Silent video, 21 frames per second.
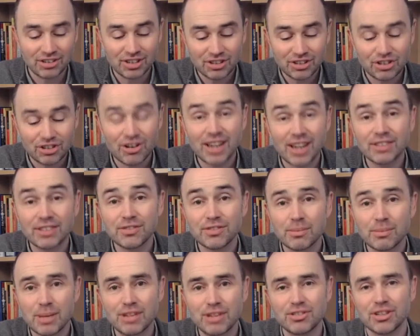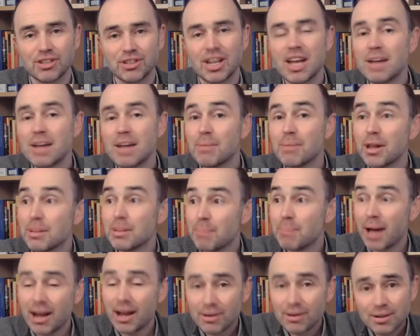this transformation by the
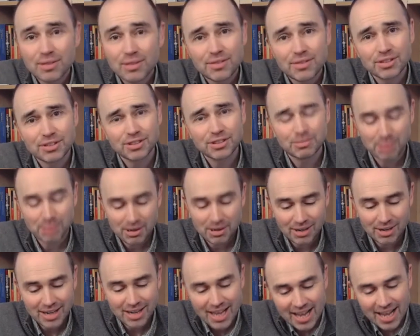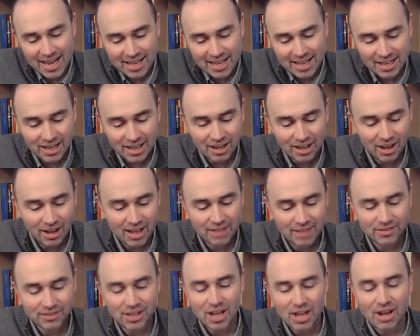power of the Spirit in the
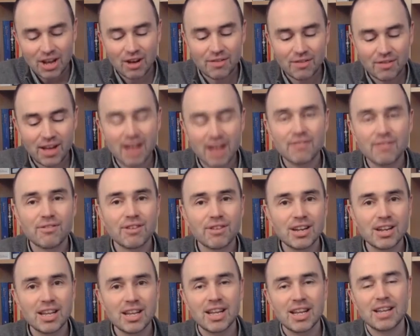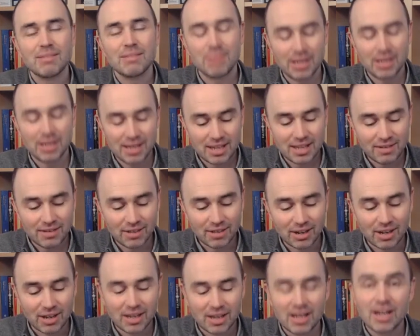lives of every
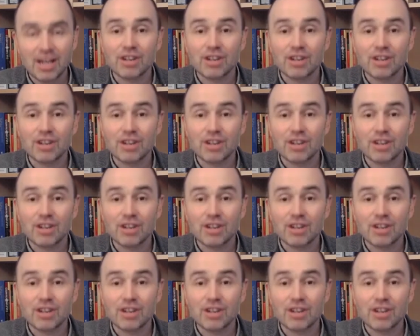believer.